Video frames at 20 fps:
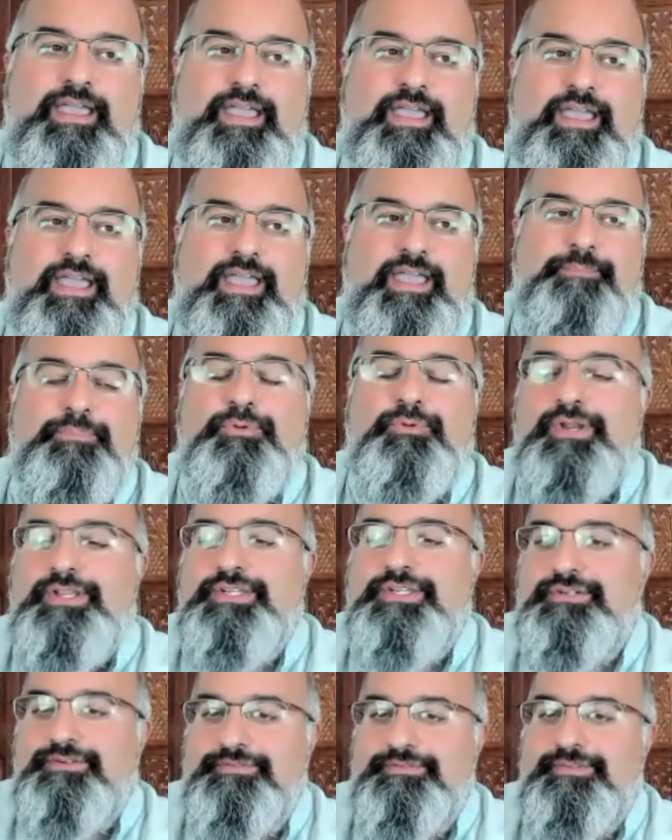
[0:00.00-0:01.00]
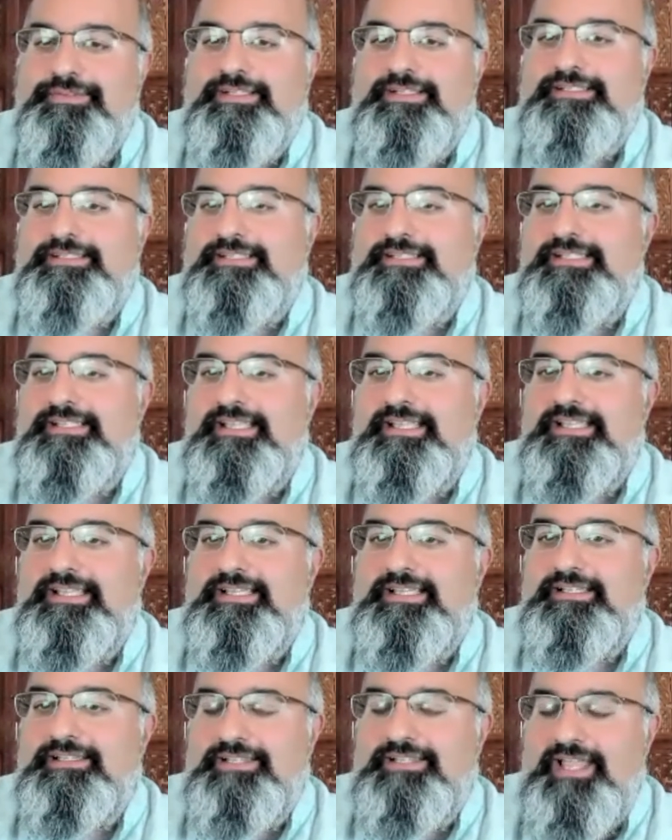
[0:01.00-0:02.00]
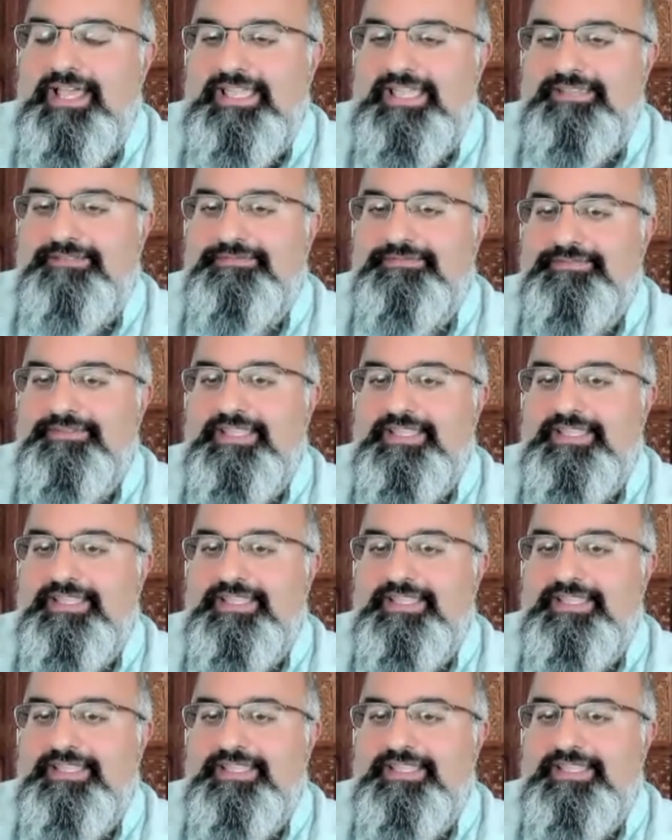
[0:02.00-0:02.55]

a pressure-filled life